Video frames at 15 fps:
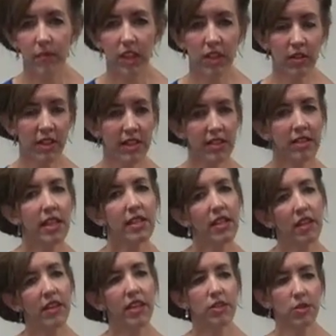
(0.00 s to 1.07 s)
You know, let's not
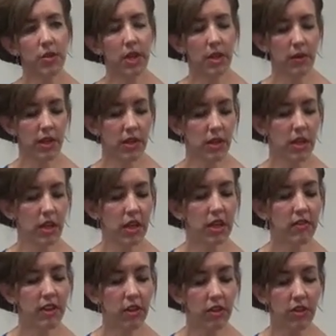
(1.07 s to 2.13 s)
tell that story around her,
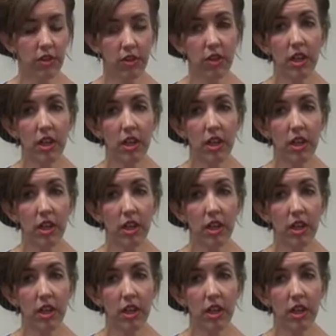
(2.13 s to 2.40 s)
and they'll